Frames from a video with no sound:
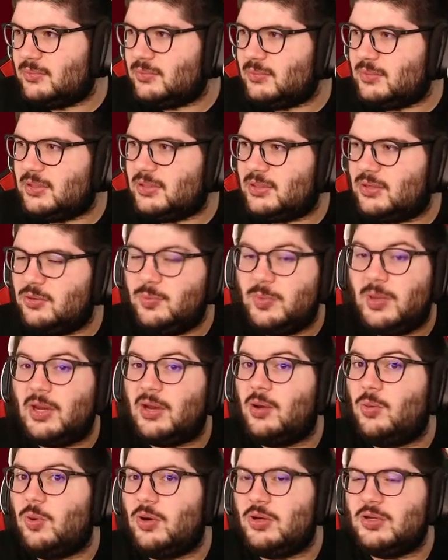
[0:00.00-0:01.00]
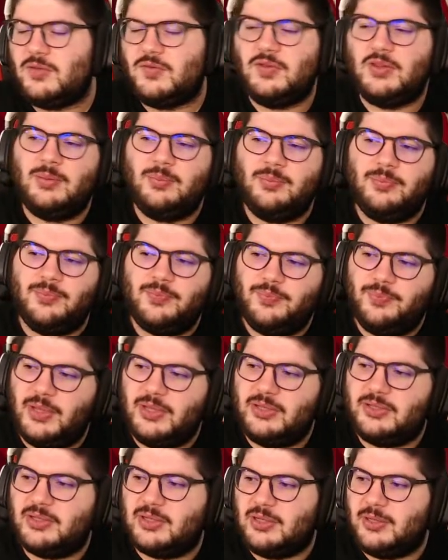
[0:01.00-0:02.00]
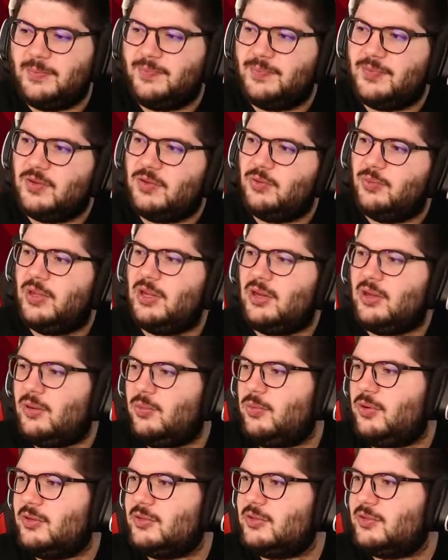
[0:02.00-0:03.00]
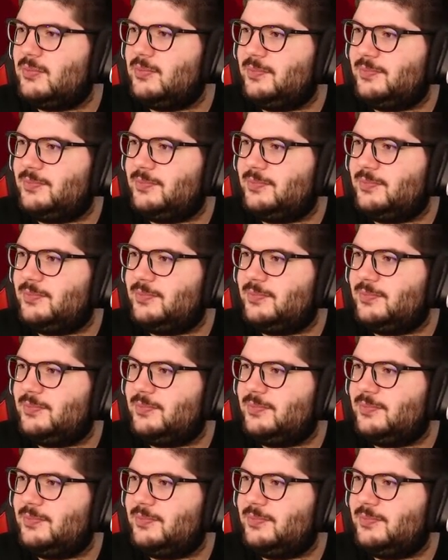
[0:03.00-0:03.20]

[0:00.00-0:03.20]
It could be a lot worse for them, basically. Could be a lot worse.